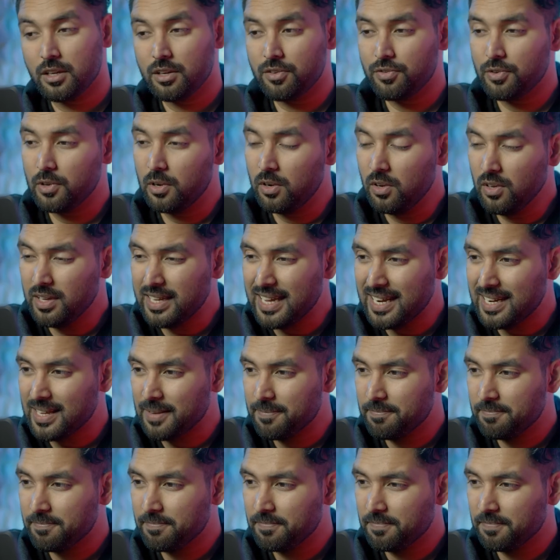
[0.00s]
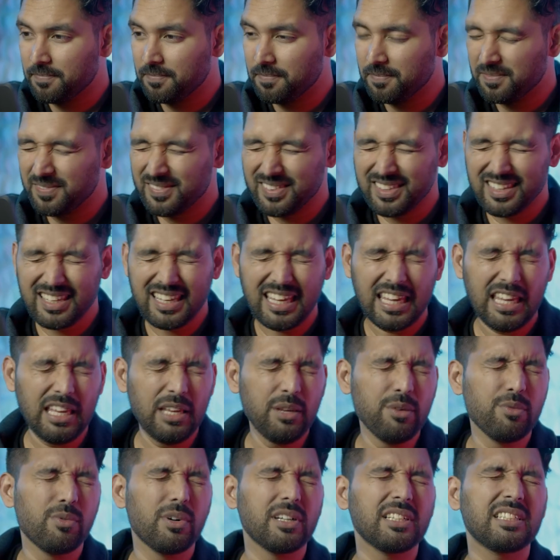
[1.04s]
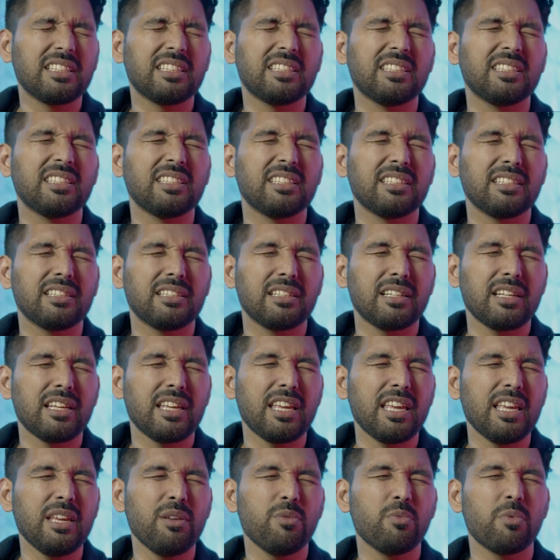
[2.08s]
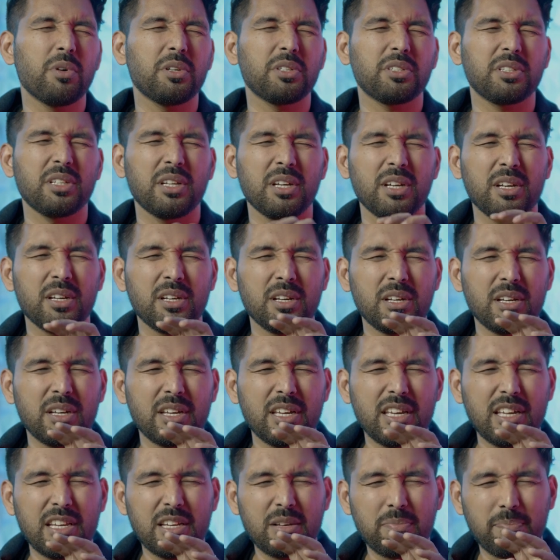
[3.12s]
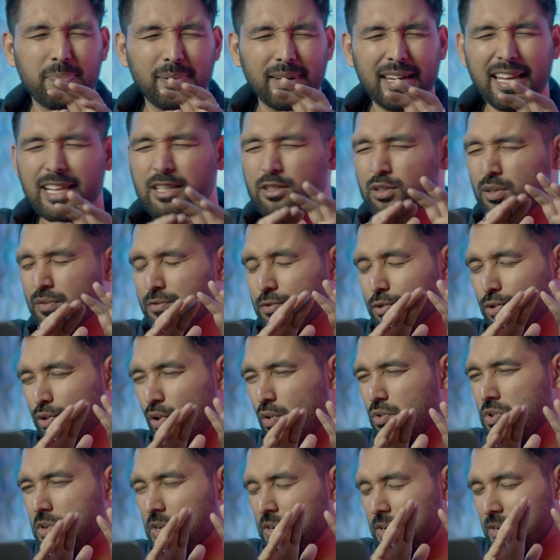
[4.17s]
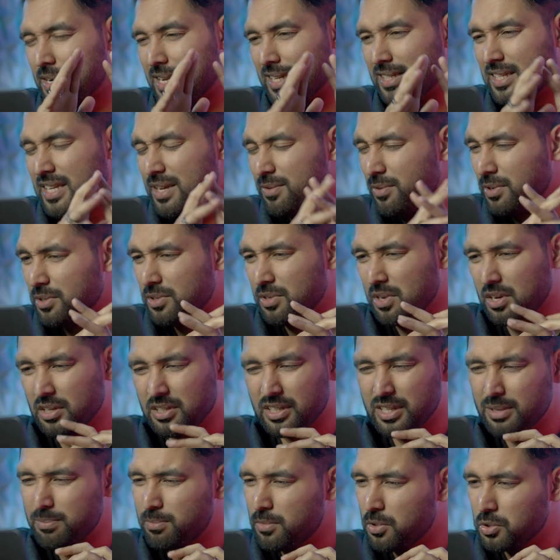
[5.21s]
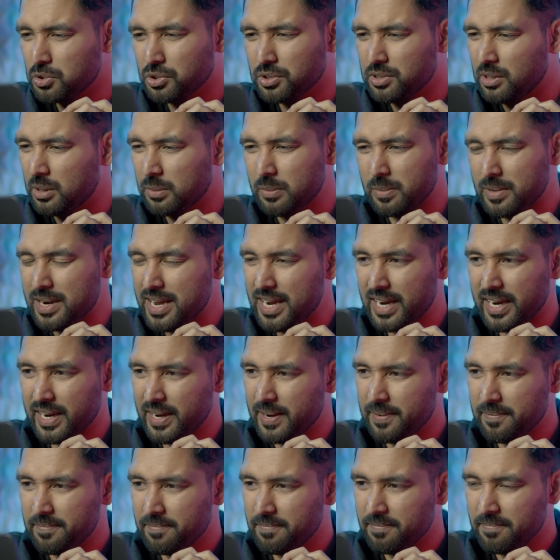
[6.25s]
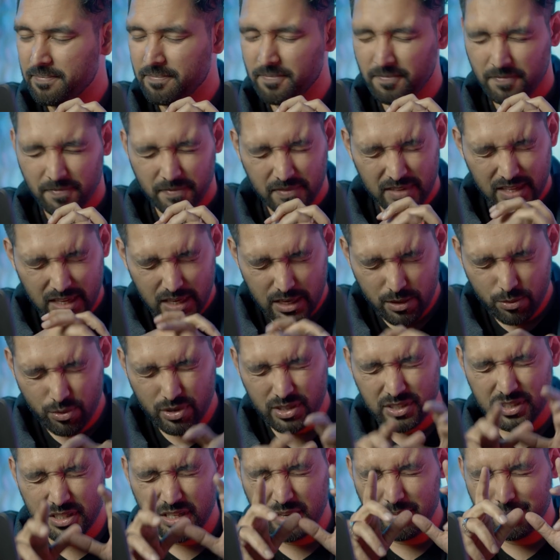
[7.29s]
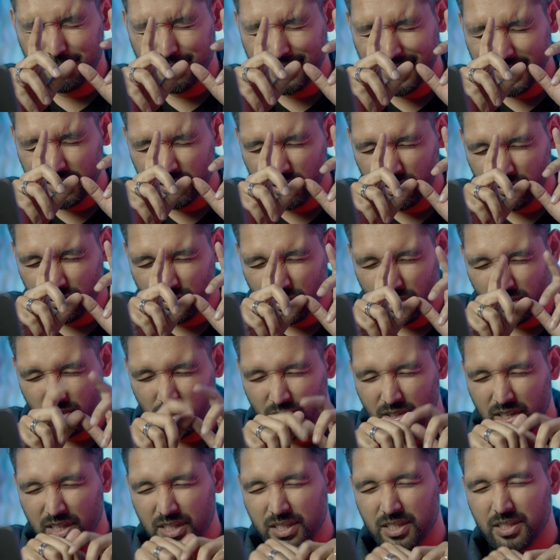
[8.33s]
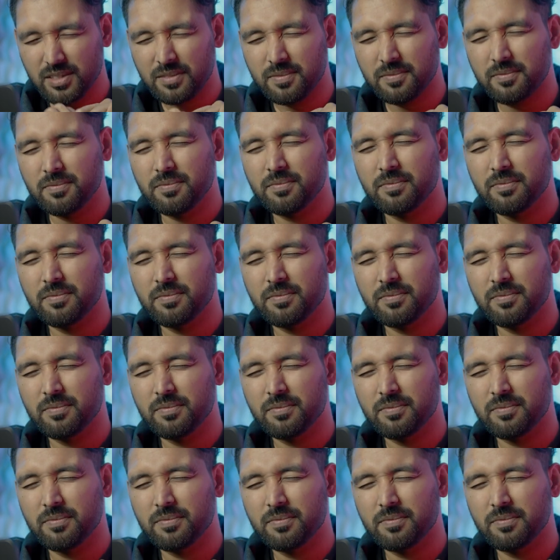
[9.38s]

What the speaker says: If you look at him, he was in a place of total rest. He was not an emotional wreck. He was in a place of total rest.